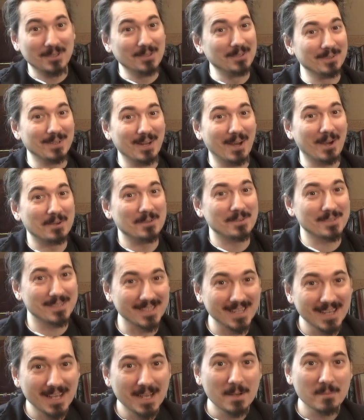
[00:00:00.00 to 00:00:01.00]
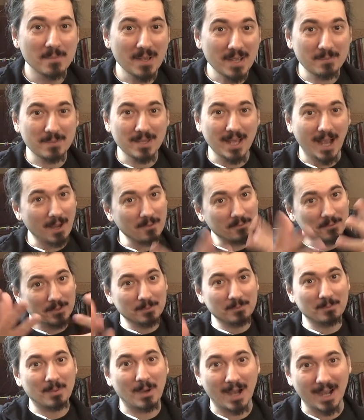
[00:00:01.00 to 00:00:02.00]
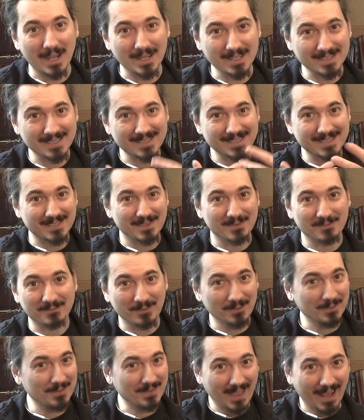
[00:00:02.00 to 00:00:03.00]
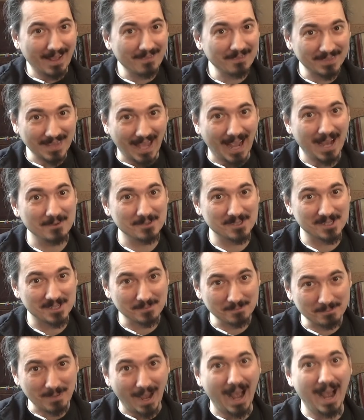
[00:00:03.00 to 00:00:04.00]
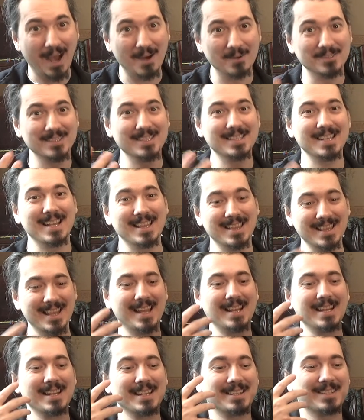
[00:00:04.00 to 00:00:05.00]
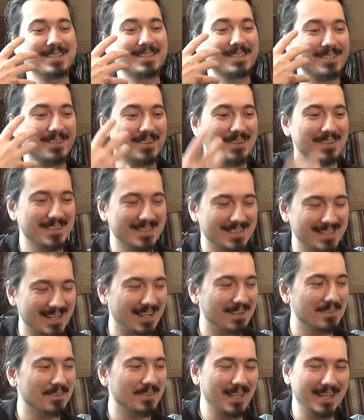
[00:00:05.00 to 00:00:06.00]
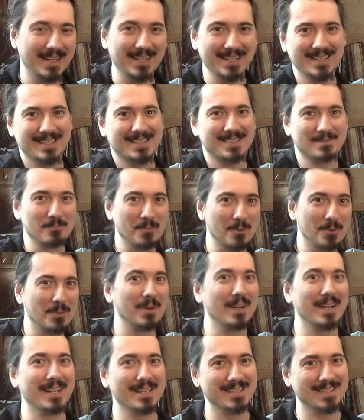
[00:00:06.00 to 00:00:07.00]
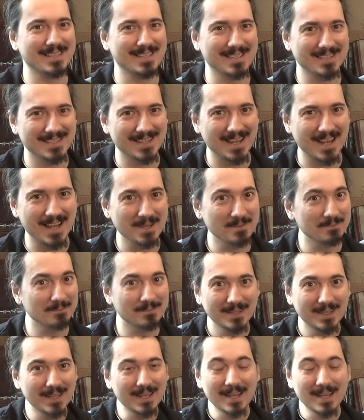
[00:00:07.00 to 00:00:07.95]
Who knows? Maybe I would buy stuff for £10,000 and then it turns out that it's more or less the same.